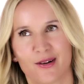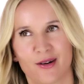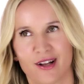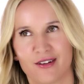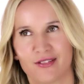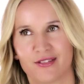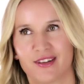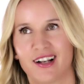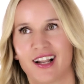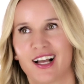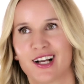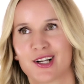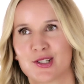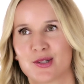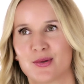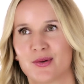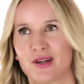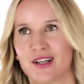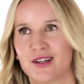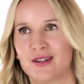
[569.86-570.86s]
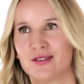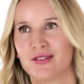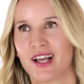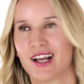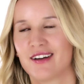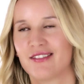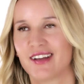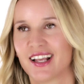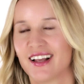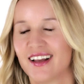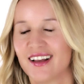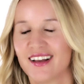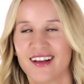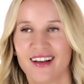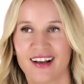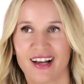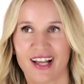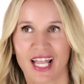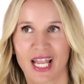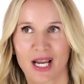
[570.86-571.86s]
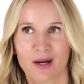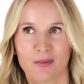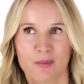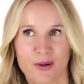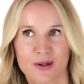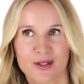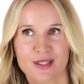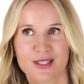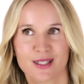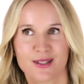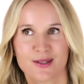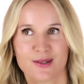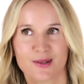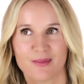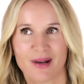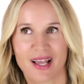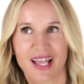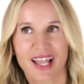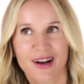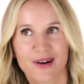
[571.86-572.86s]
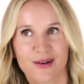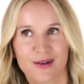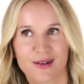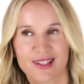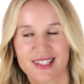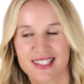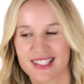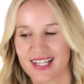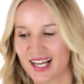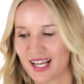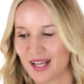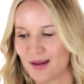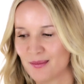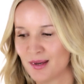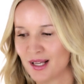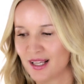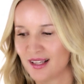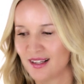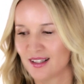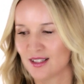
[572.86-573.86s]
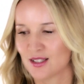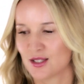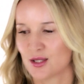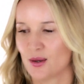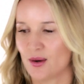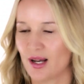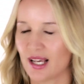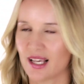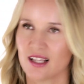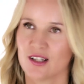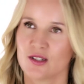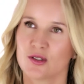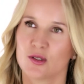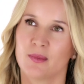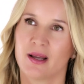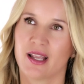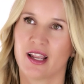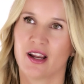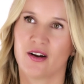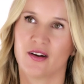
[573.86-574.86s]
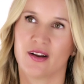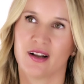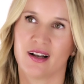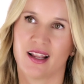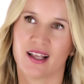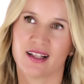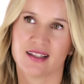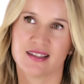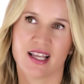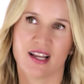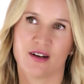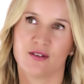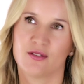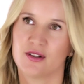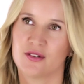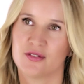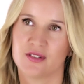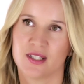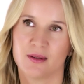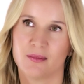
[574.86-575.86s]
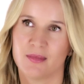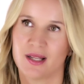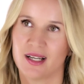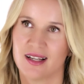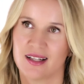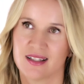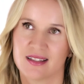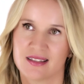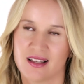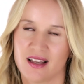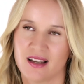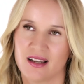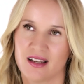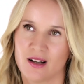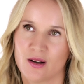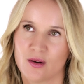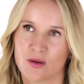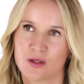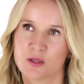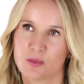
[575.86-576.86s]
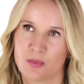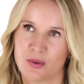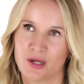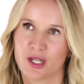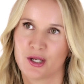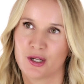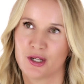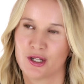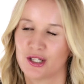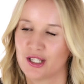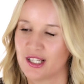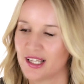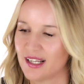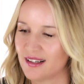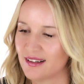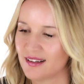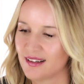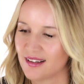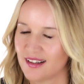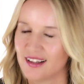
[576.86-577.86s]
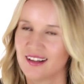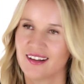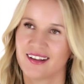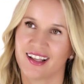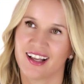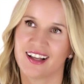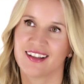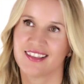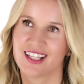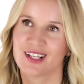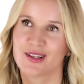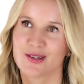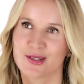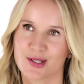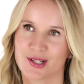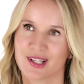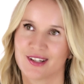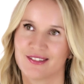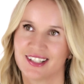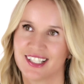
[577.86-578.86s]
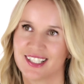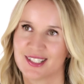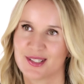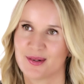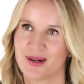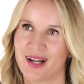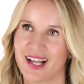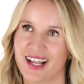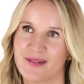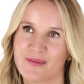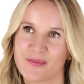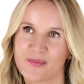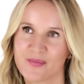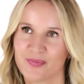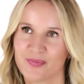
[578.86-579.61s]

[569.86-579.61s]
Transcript: don't have the luxury of having a hair person do my hair all the time. So I can do my hair in like 10-15 minutes, and it looks pretty good. And yeah, I think you should give it a try.